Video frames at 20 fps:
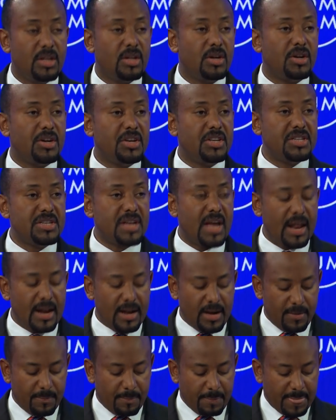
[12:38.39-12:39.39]

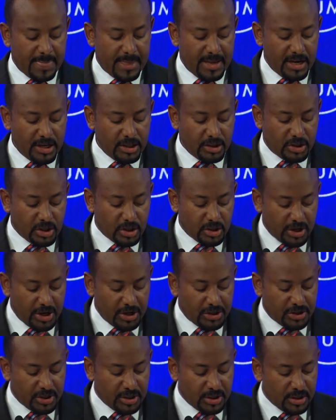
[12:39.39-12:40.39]
regional
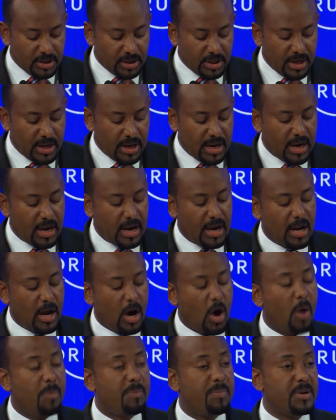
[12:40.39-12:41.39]
integration and
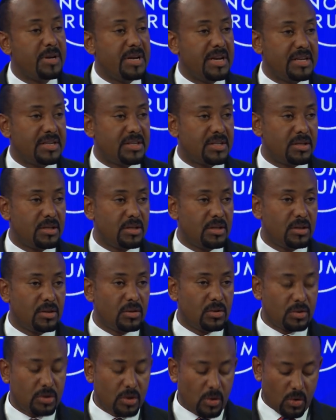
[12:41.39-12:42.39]
openness
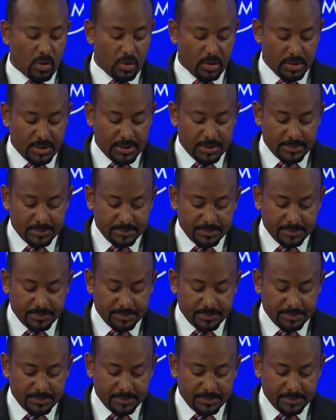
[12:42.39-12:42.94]
to the world.